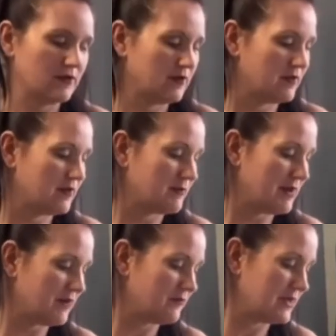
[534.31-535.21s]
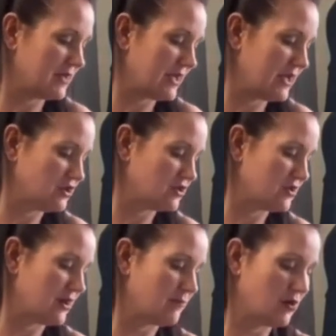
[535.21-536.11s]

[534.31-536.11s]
the amount of medication I'm on.